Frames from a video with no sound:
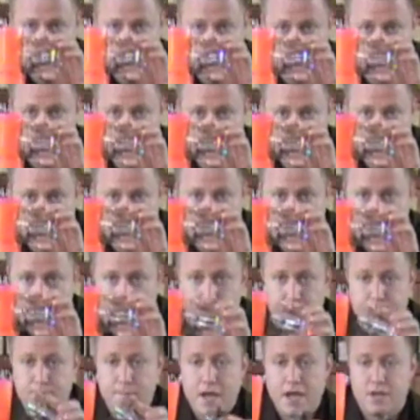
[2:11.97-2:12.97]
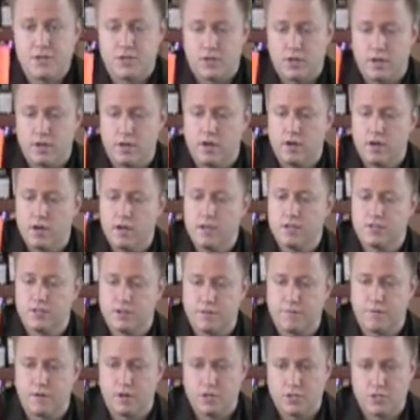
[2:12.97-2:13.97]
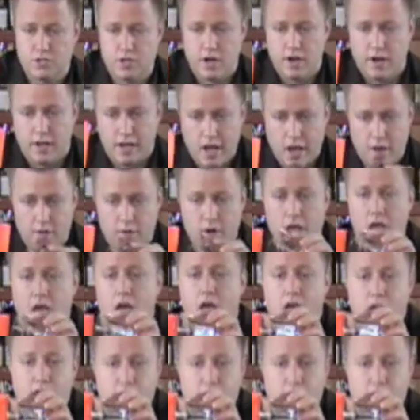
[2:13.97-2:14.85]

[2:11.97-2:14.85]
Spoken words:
So you can go ahead and measure when you're first starting out.